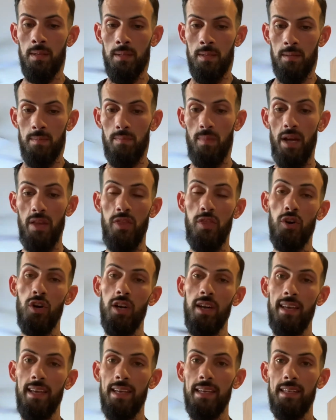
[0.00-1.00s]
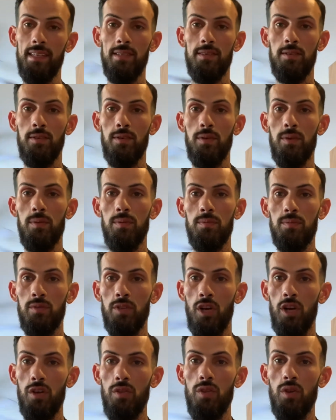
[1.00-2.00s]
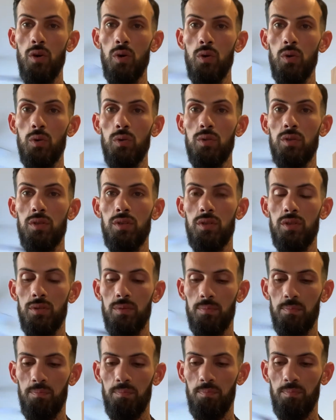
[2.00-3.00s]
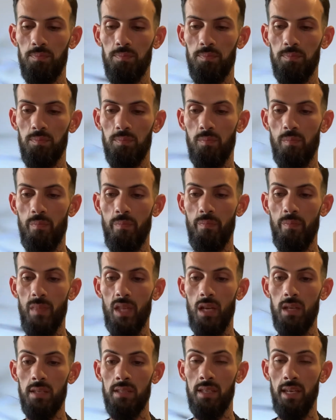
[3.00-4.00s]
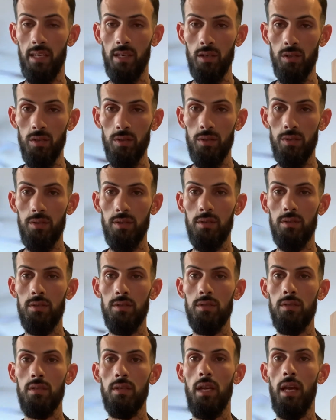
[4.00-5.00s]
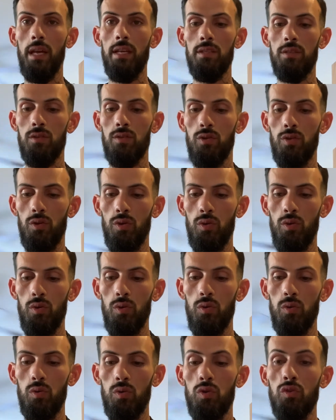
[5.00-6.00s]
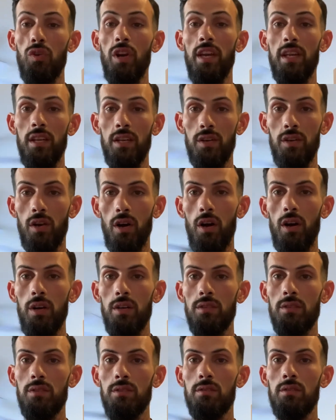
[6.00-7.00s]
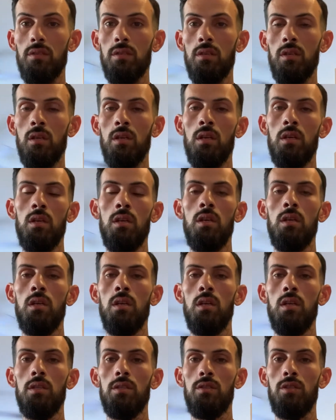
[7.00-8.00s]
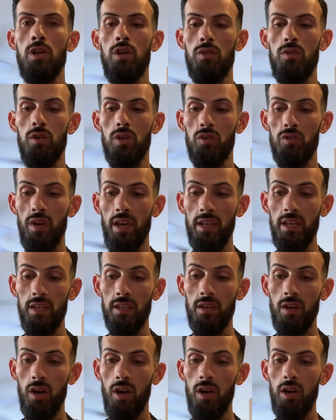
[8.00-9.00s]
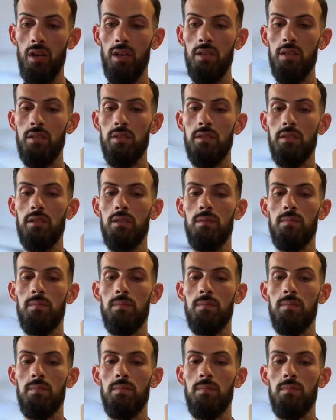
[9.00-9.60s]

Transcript: my thought is turn those singles into graded cards, turn the graded cards,